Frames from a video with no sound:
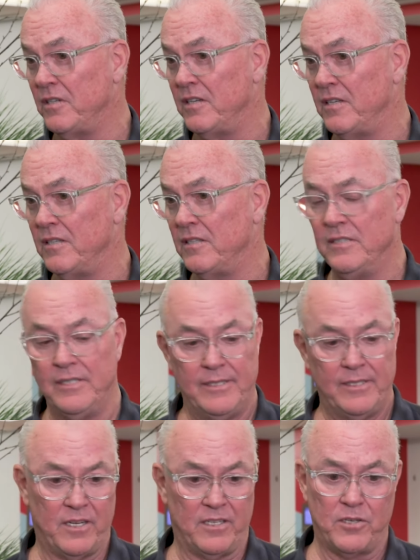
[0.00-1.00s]
Uh,
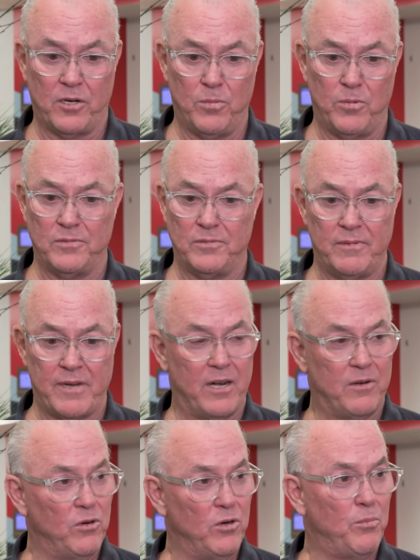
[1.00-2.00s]
I thought Tolbert had
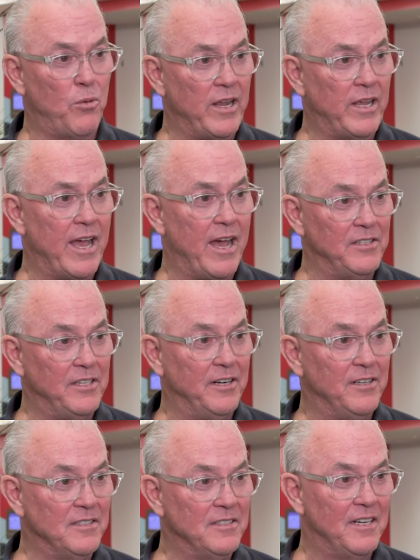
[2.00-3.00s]
a real breakout
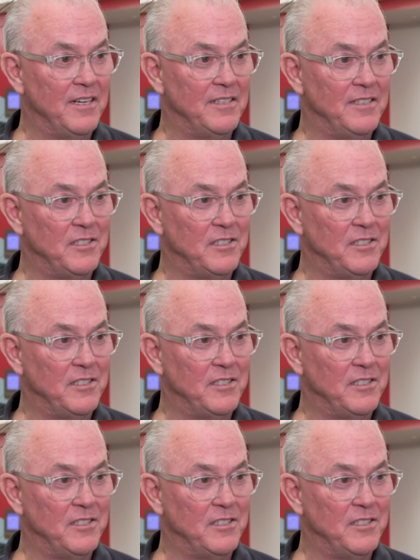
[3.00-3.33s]
year uh,